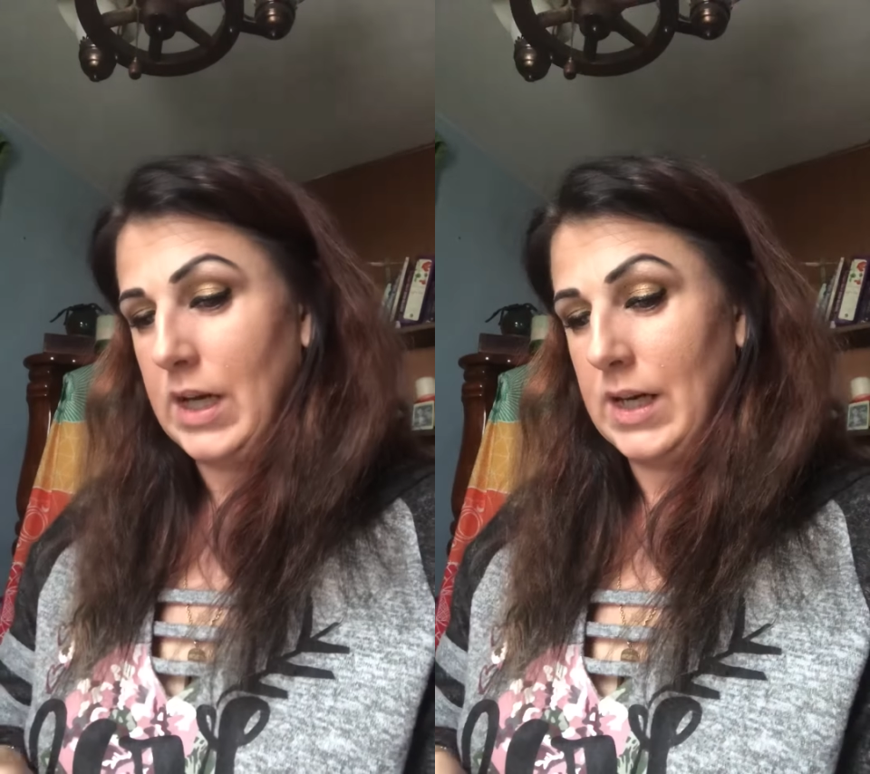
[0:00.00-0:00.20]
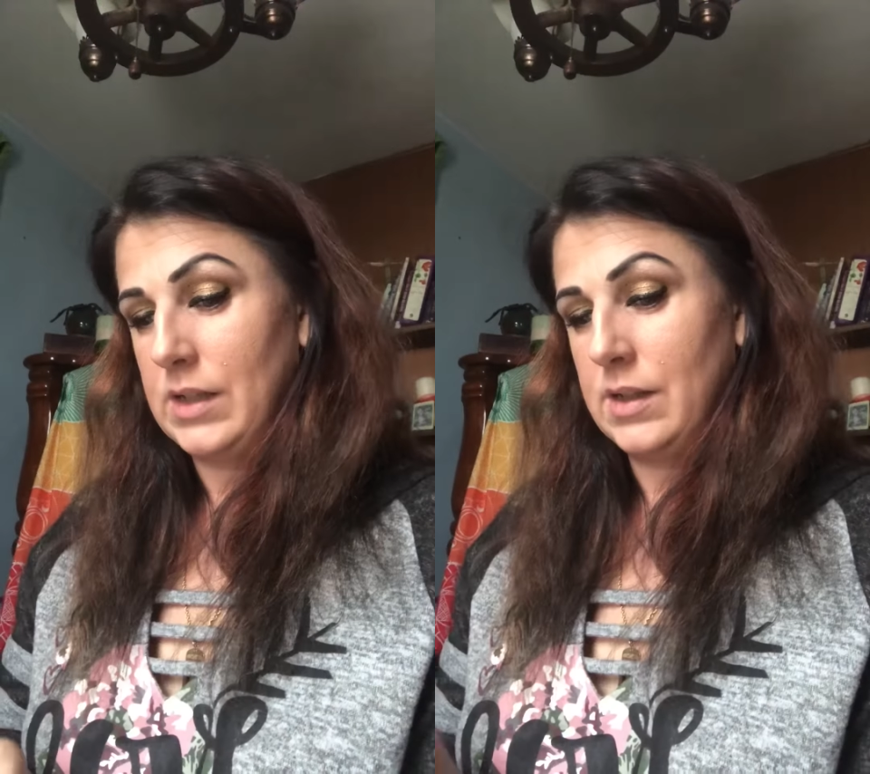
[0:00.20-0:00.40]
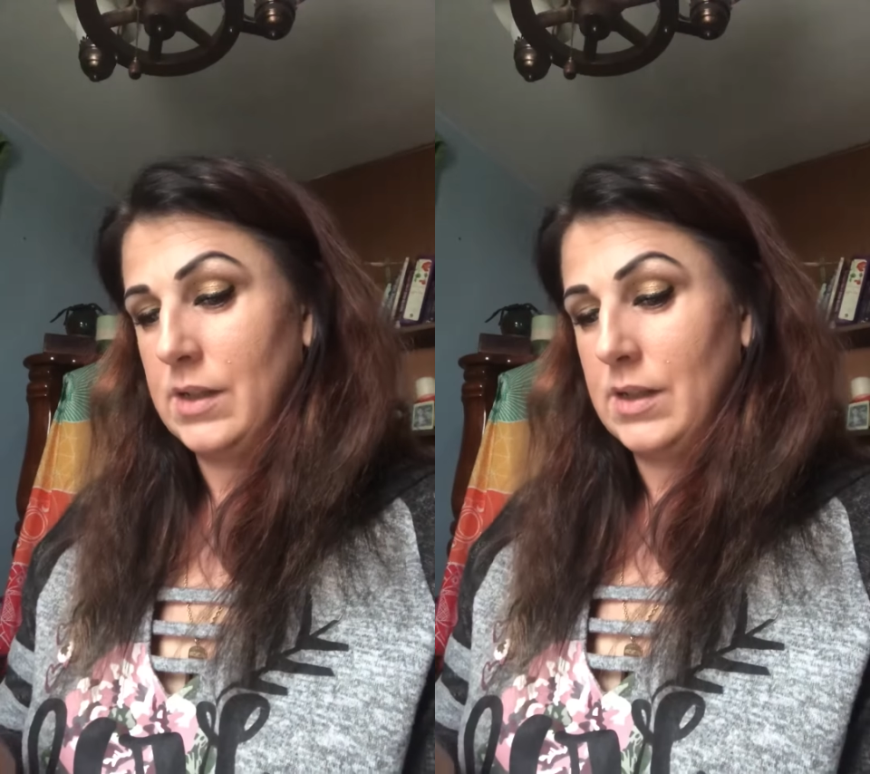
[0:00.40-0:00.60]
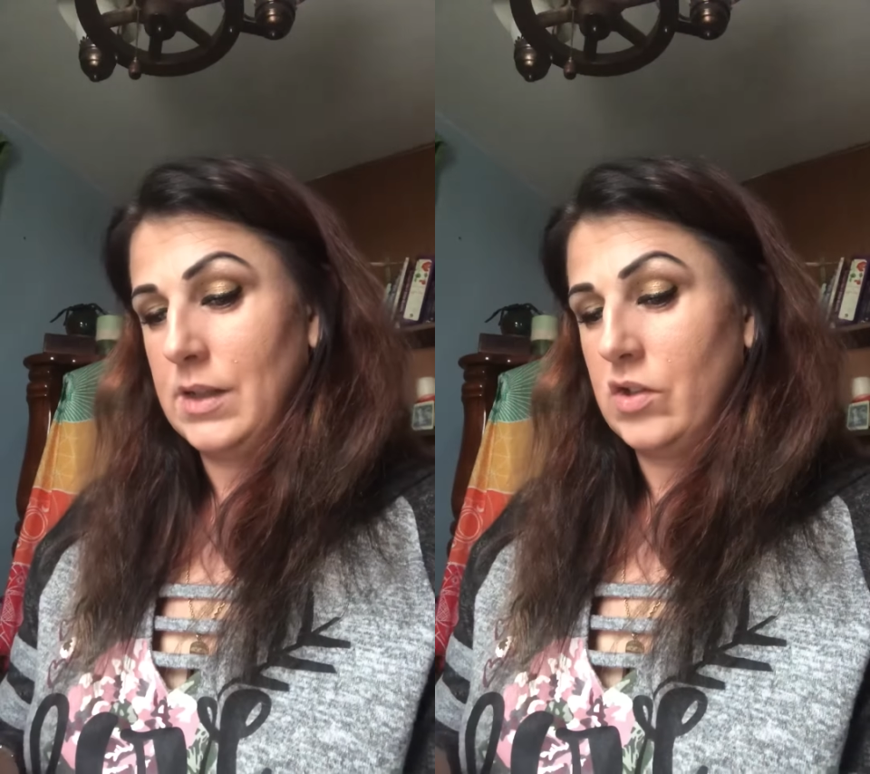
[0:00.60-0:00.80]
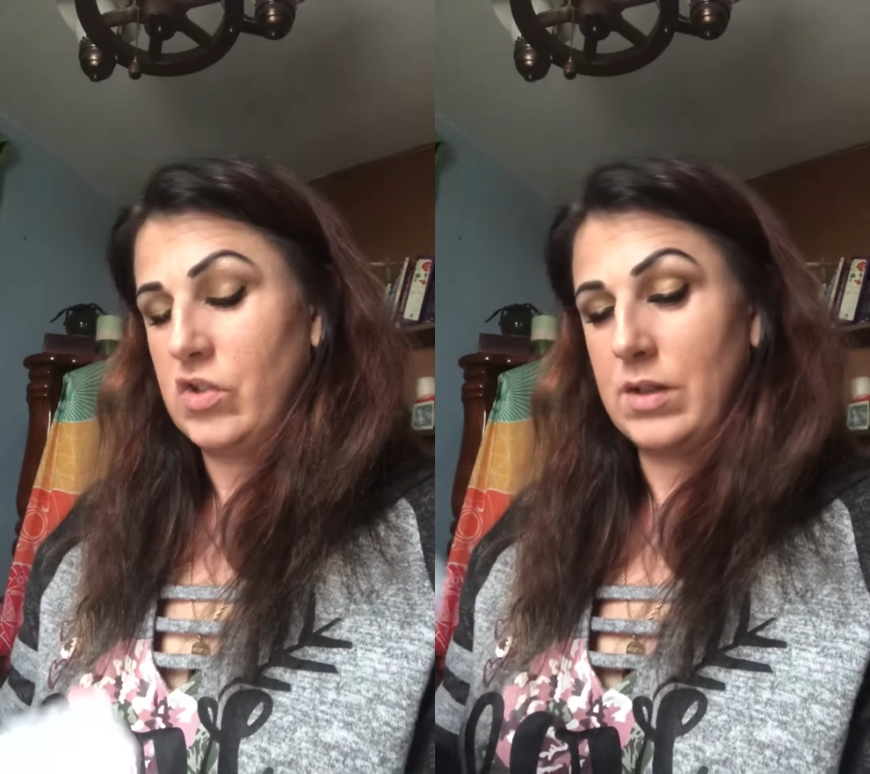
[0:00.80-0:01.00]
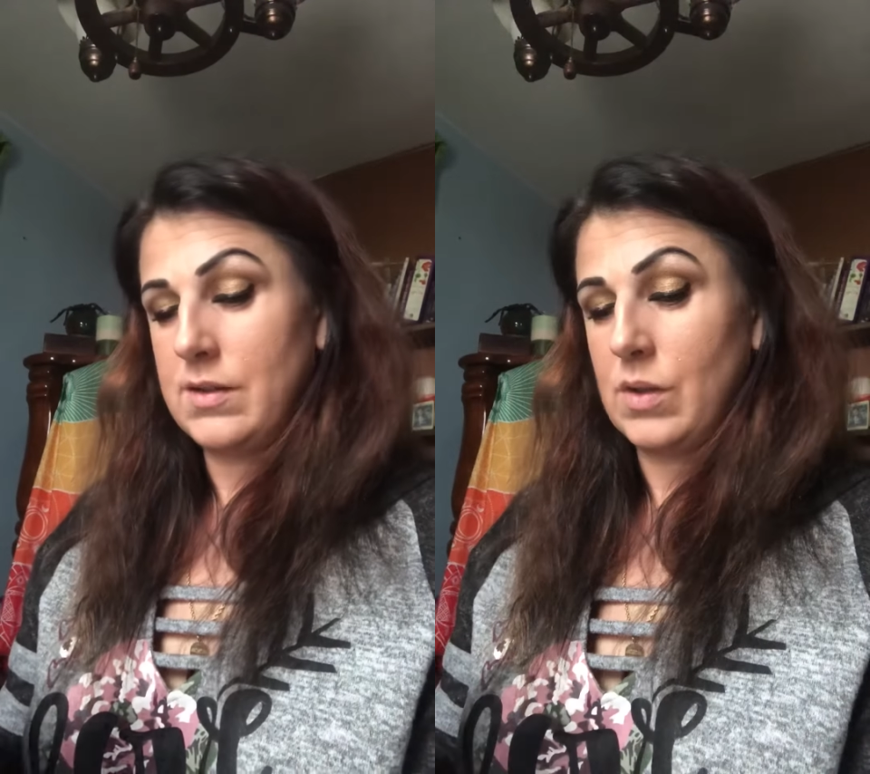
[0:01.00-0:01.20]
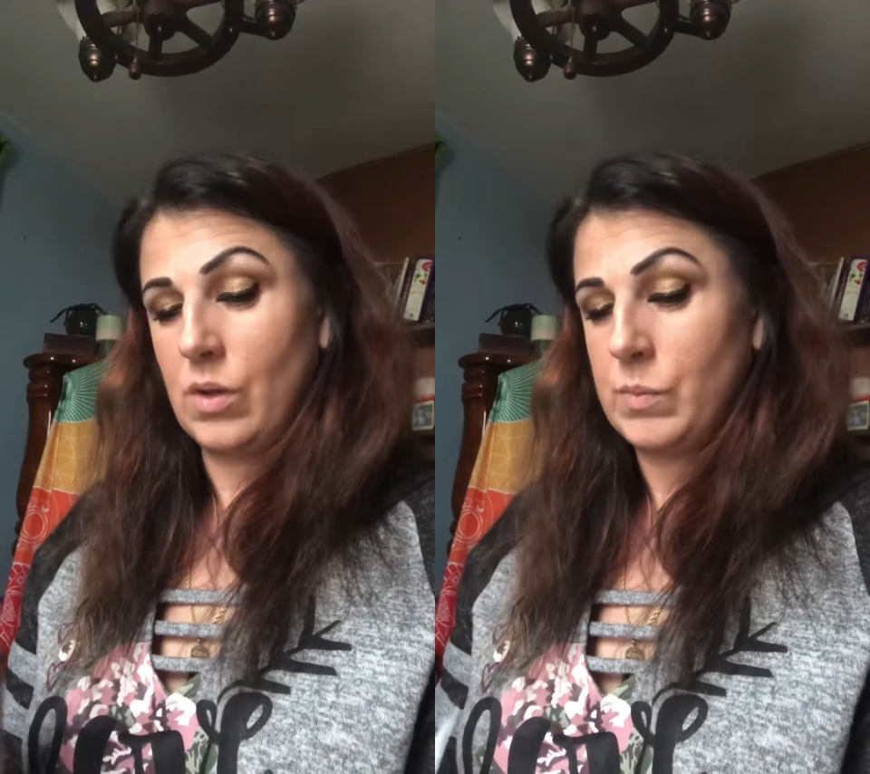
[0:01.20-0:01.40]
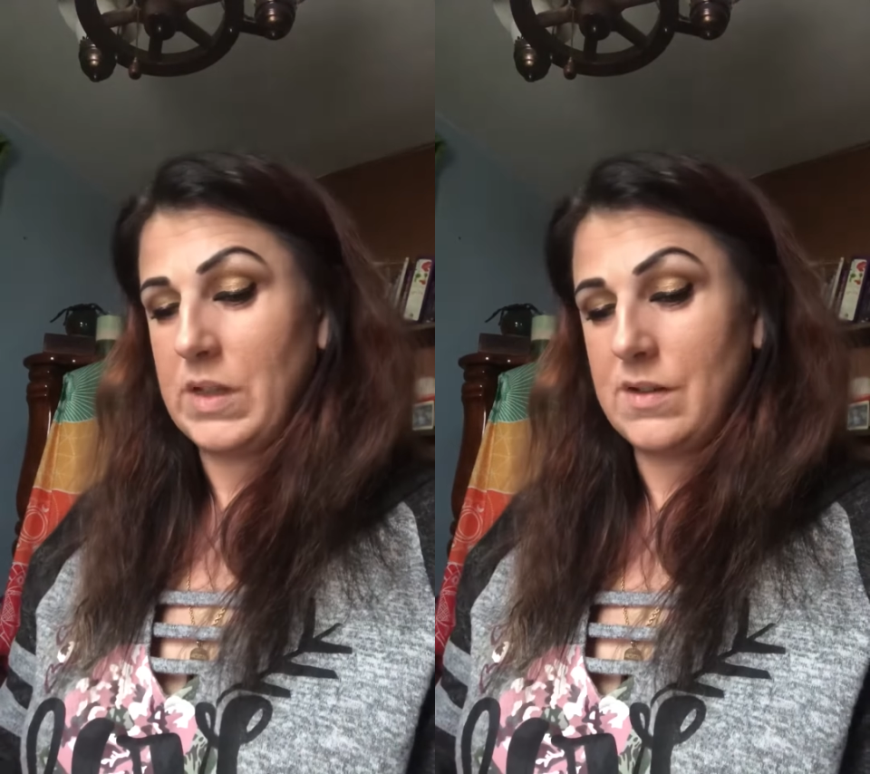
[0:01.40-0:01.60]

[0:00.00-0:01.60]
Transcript: and she's told me